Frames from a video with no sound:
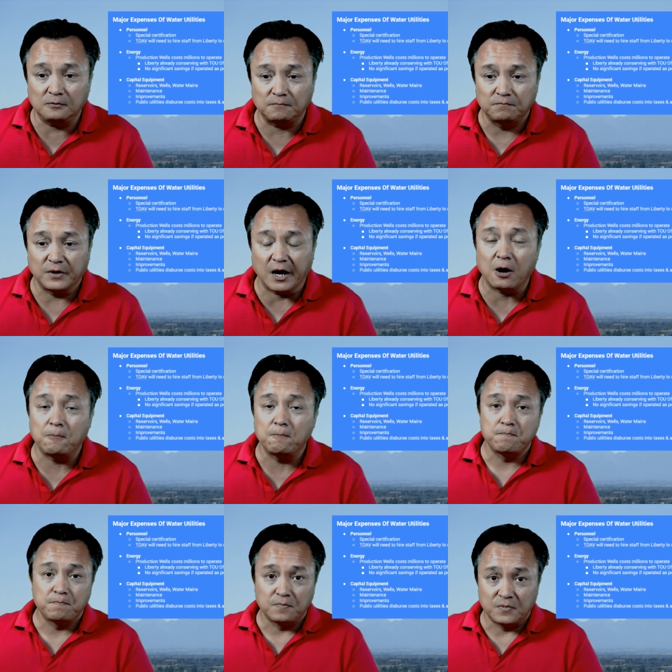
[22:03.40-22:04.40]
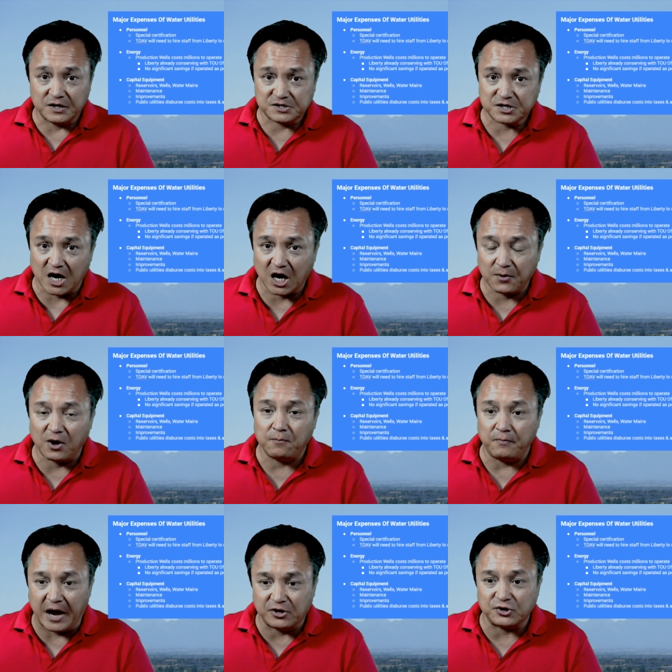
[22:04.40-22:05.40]
Now, let's talk
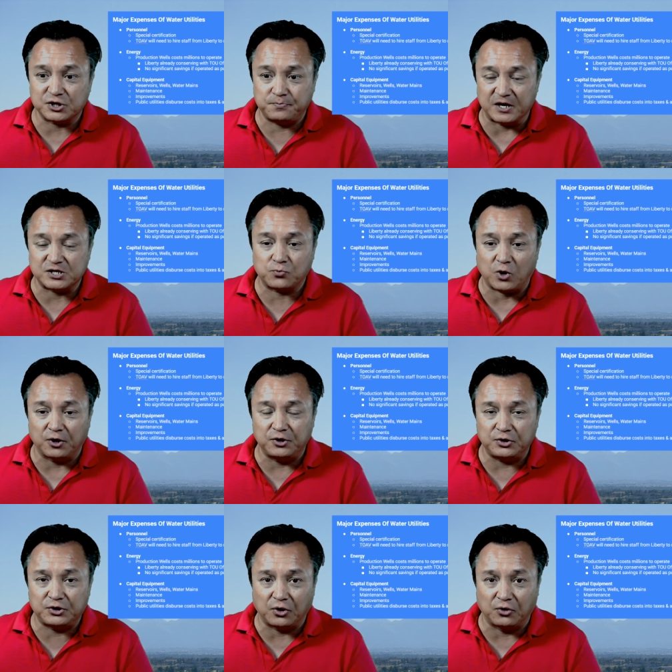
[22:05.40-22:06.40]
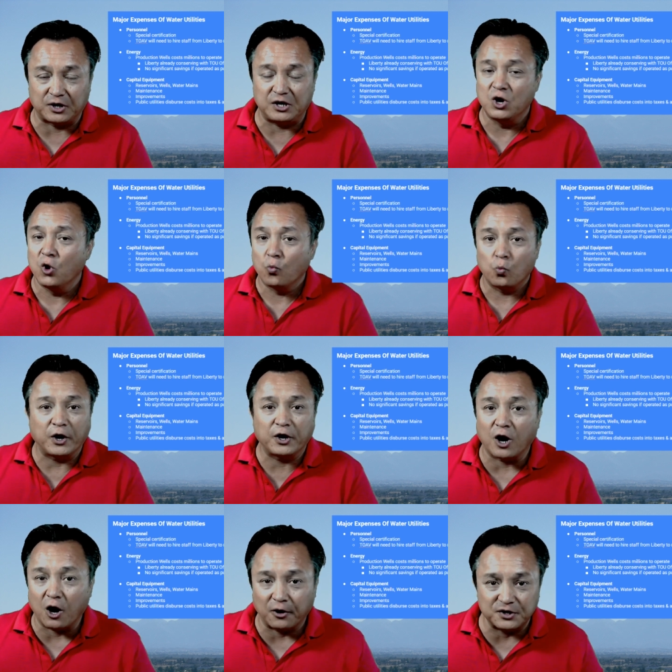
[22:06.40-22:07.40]
about major expenses of water utility,
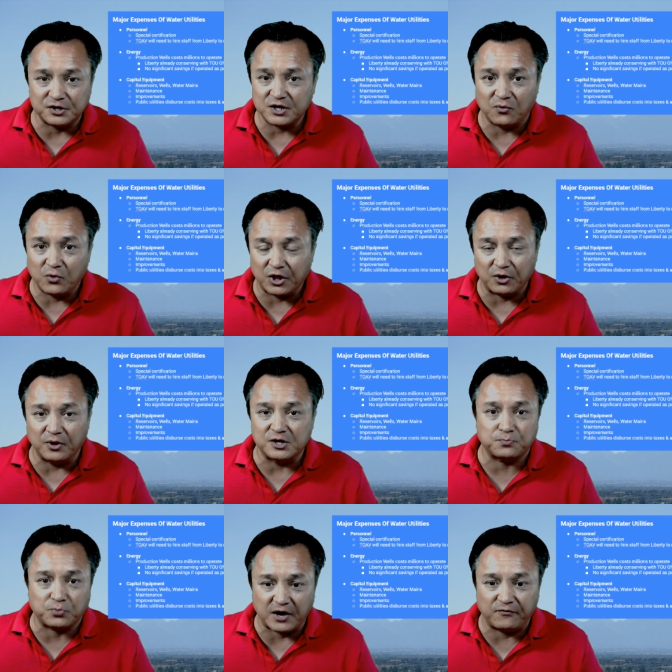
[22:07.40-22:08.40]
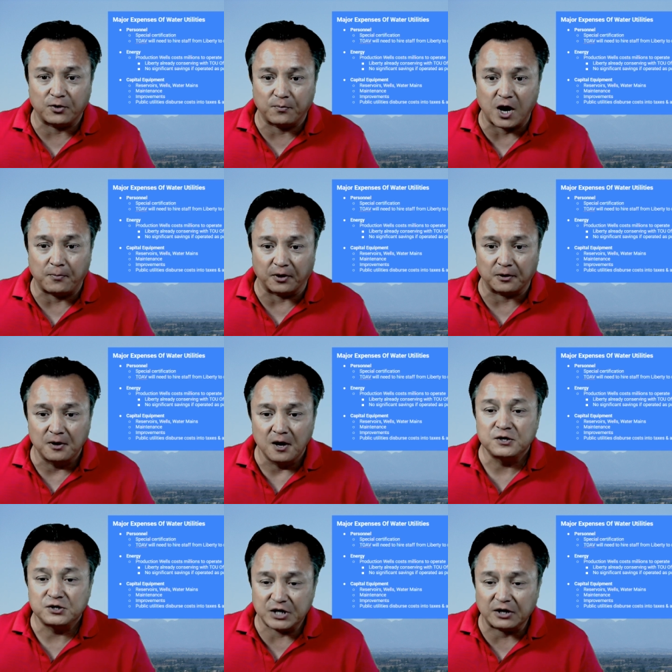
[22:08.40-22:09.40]
regardless of whether it's private or public.
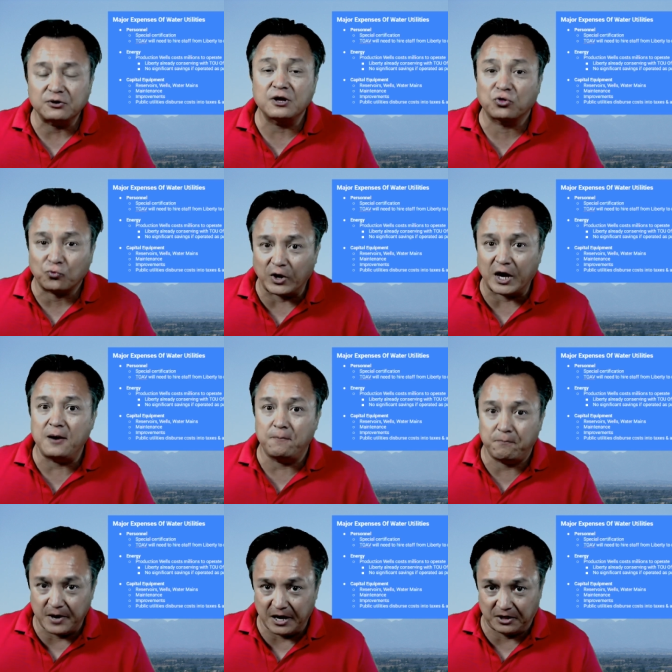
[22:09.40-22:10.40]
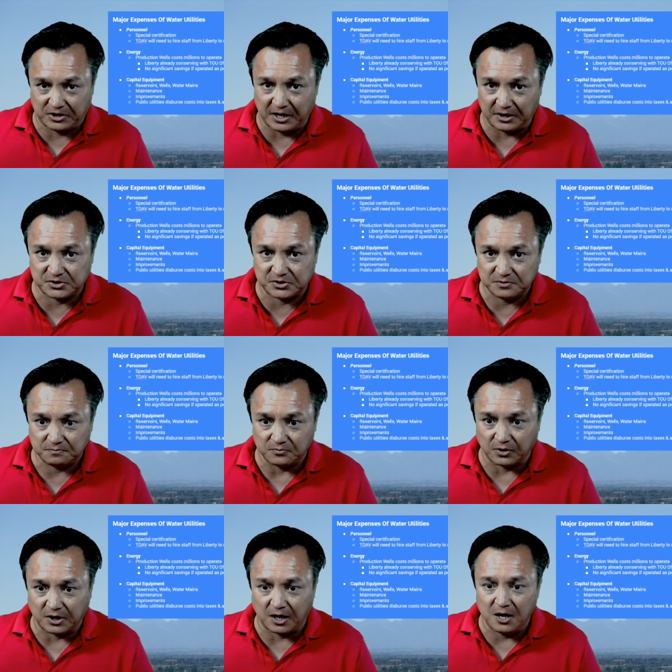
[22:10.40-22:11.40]
Generally, three big things,
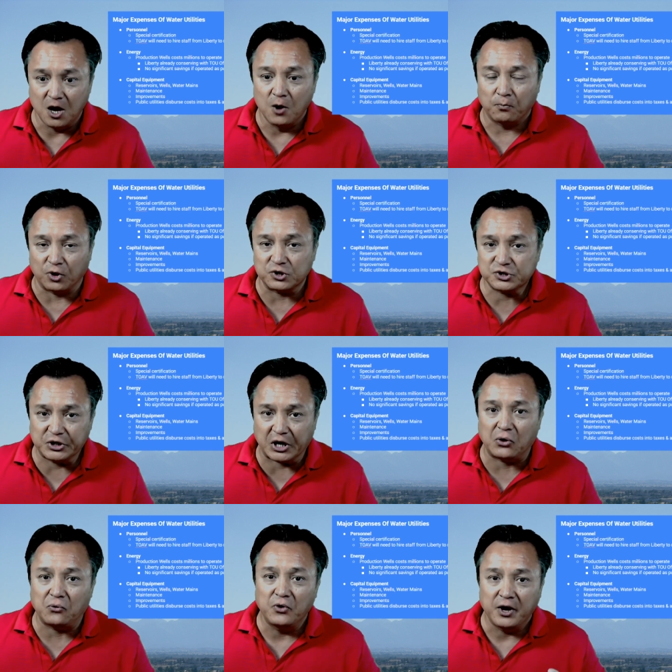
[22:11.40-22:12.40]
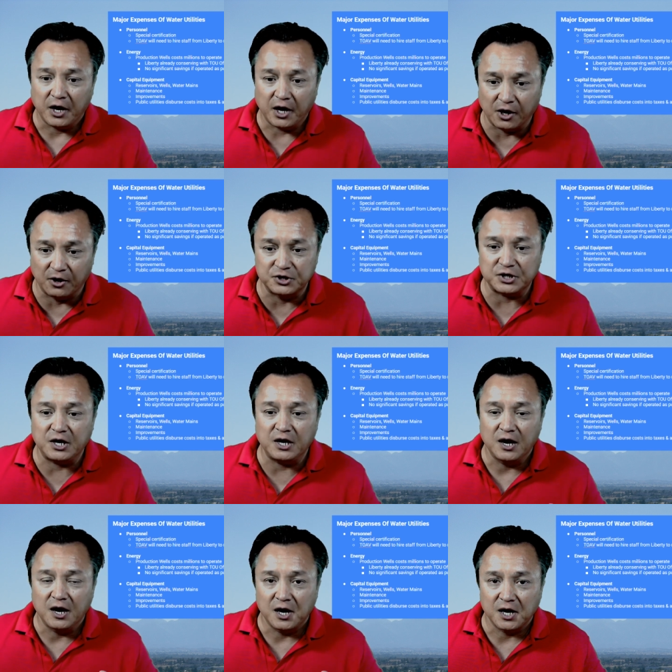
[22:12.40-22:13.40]
okay? Personnel,
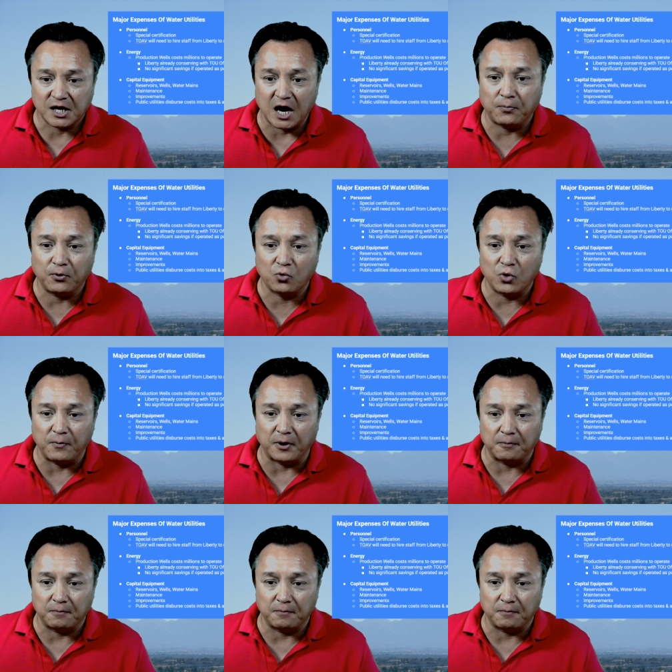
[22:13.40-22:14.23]
energy, capital equipment.